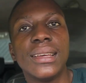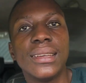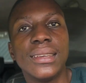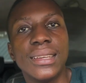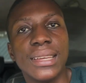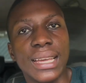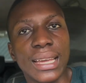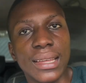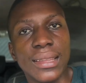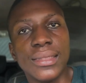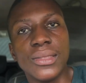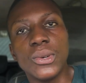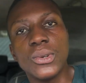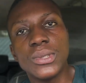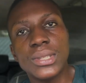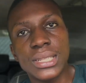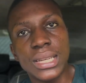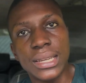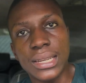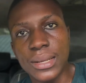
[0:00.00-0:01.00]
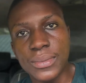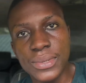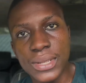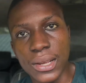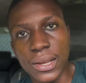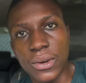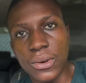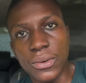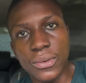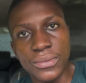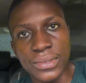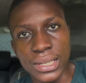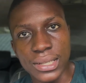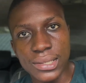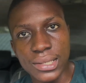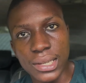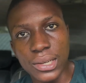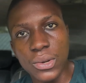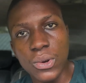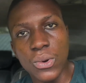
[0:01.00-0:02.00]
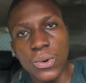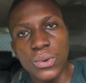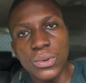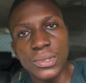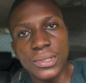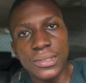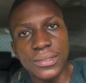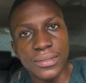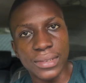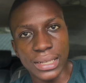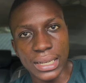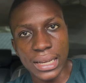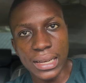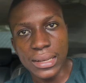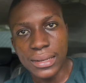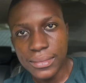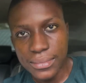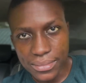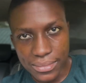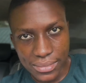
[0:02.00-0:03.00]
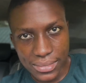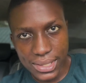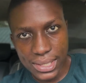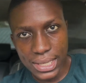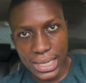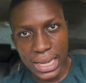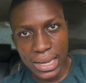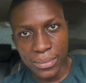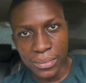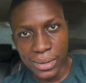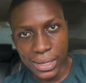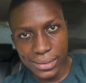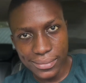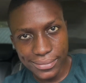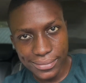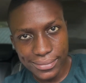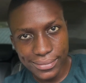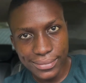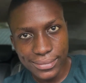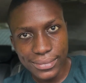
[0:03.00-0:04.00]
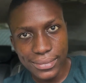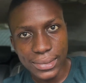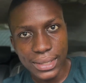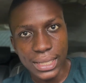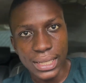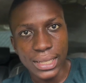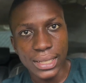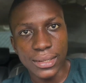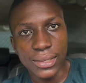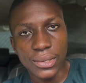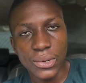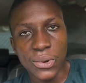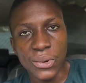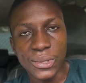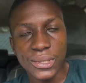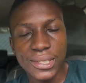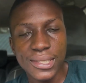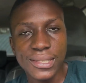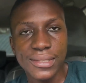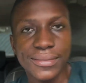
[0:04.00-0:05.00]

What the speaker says: And those startups are obviously called Vana Mseama in quotes.